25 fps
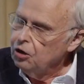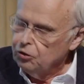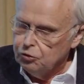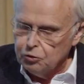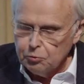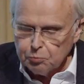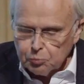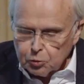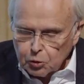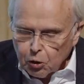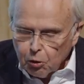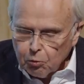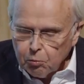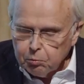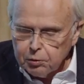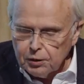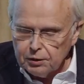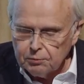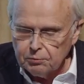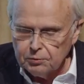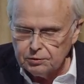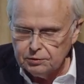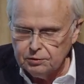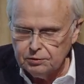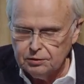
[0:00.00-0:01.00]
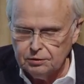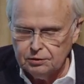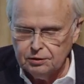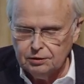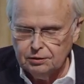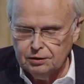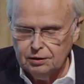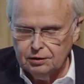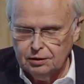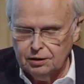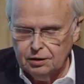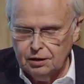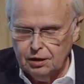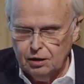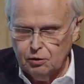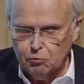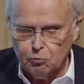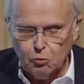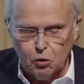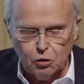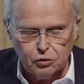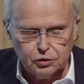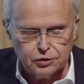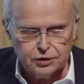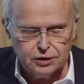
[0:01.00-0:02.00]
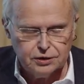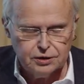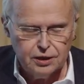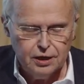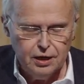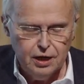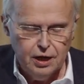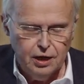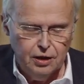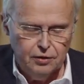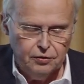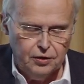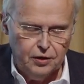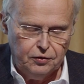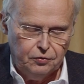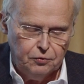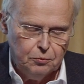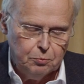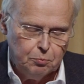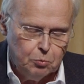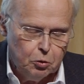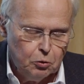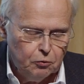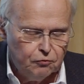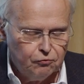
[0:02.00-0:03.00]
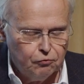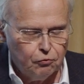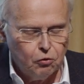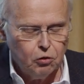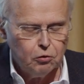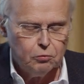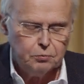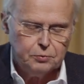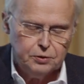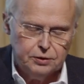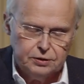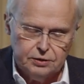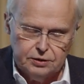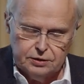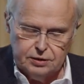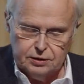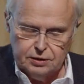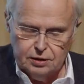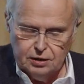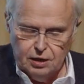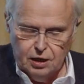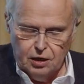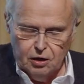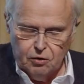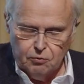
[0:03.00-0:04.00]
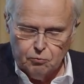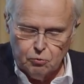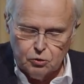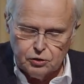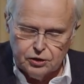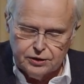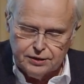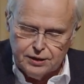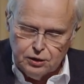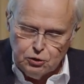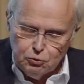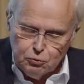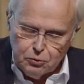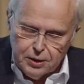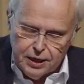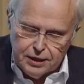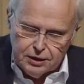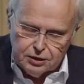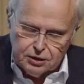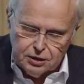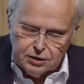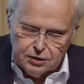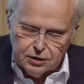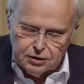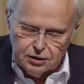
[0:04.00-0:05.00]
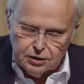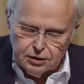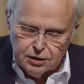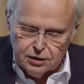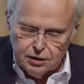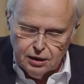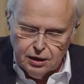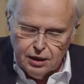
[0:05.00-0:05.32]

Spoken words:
The problem was that the performance was situated